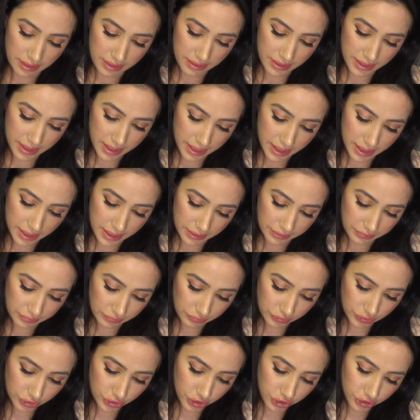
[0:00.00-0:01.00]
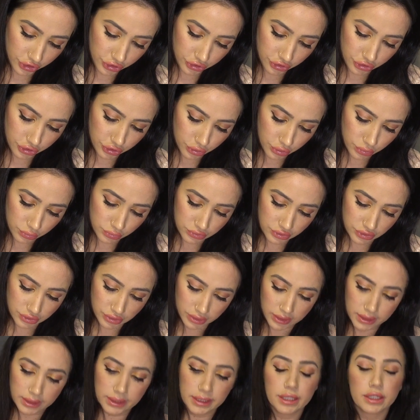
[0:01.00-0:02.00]
this cute
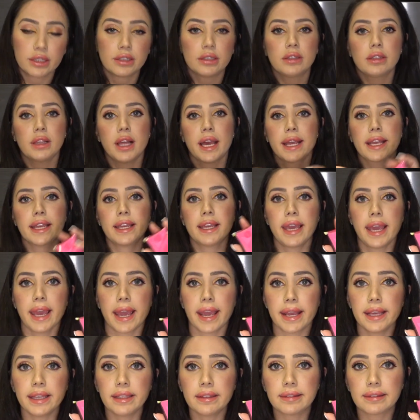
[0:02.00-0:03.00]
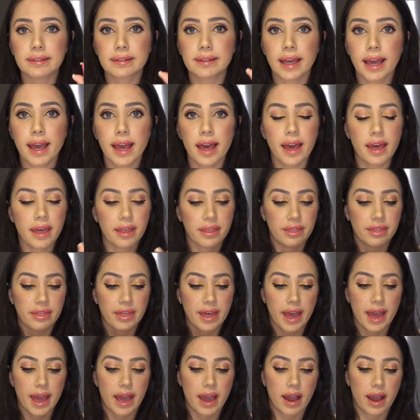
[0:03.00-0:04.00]
little case
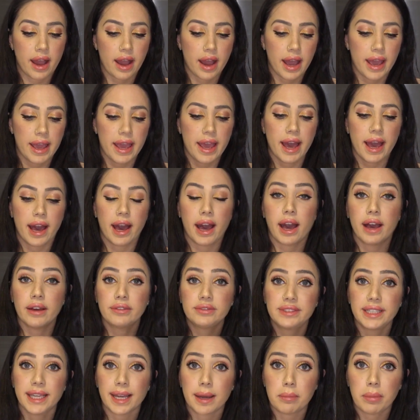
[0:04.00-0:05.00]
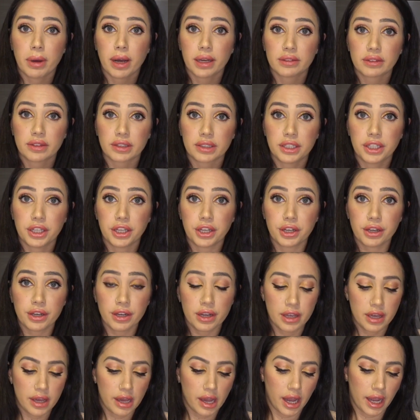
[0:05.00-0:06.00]
that I have tampons in
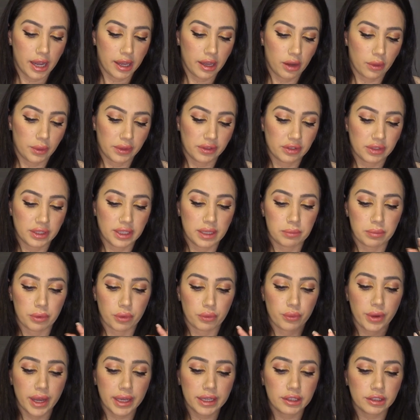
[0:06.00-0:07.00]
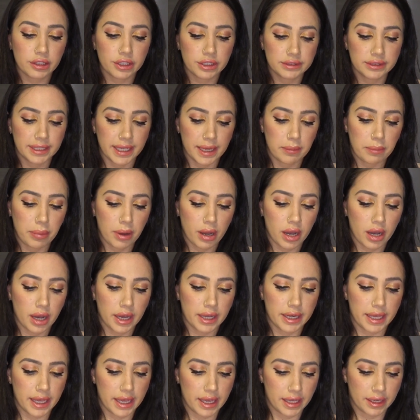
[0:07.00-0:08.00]
here. I always keep a regular
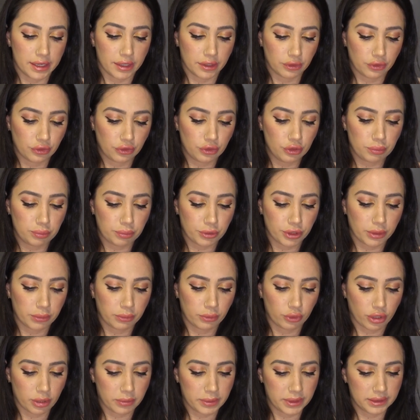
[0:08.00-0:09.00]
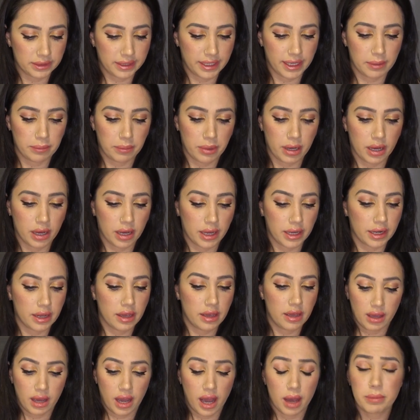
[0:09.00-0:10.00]
tampon and a super absorbent tampon.
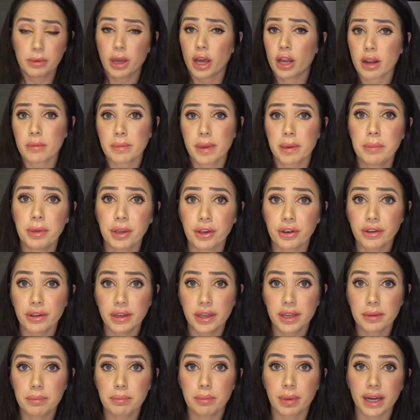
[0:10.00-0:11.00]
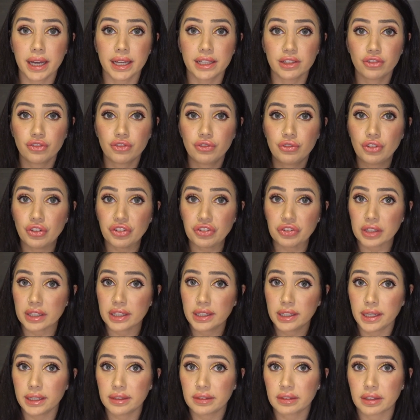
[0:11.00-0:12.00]
I'm not on my period, but just
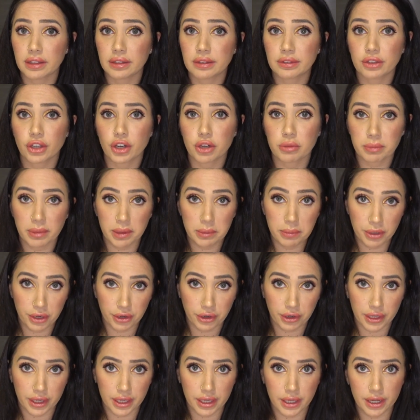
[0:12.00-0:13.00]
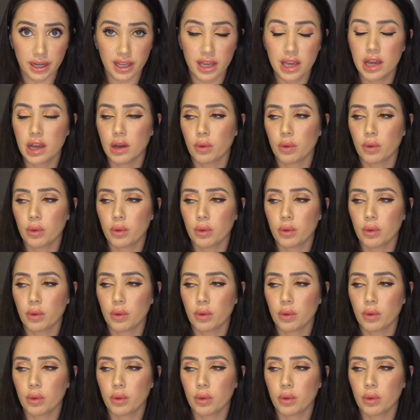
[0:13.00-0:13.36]
in case I start my period,